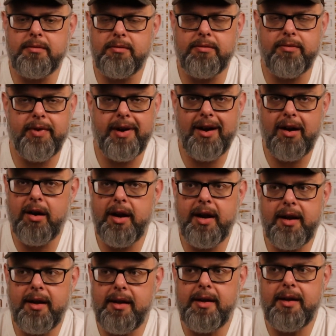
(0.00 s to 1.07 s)

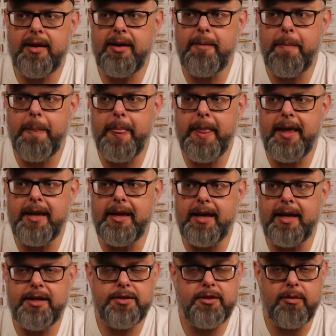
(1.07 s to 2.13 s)
very
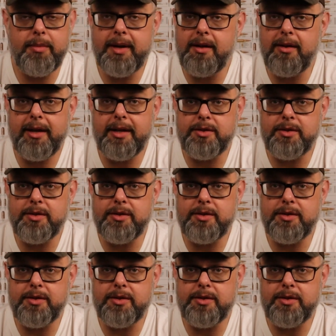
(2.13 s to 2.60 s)
instrumental.